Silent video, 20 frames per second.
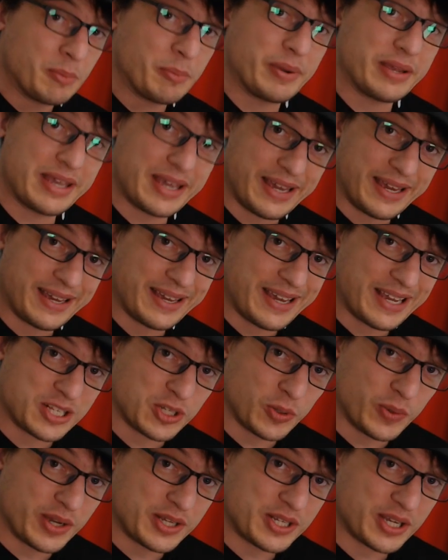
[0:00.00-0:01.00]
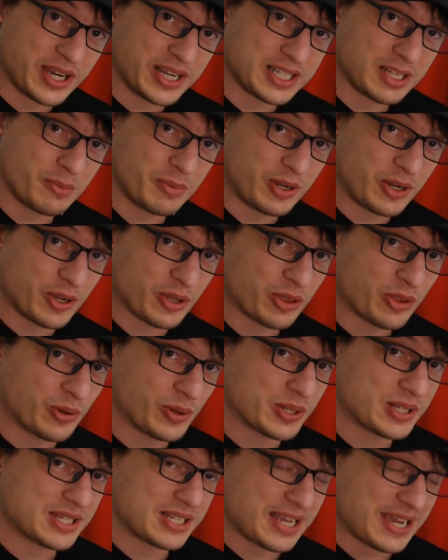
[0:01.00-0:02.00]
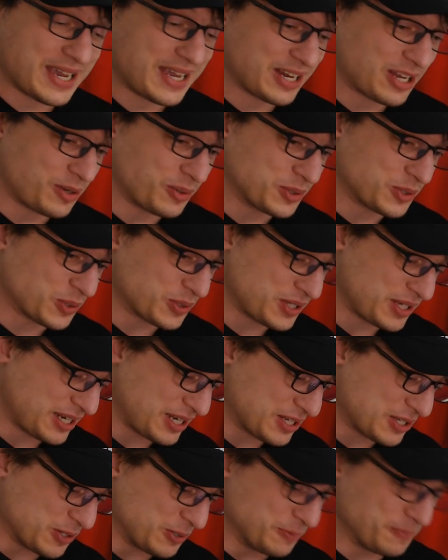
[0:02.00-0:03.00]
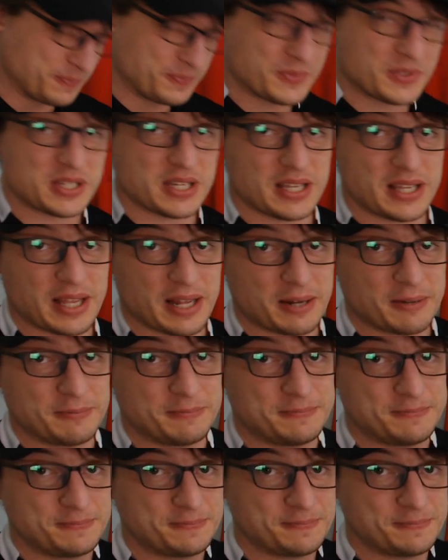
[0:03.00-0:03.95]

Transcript: But yeah, as always, you guys let me know your thoughts, and I will talk to you again soon. See you later.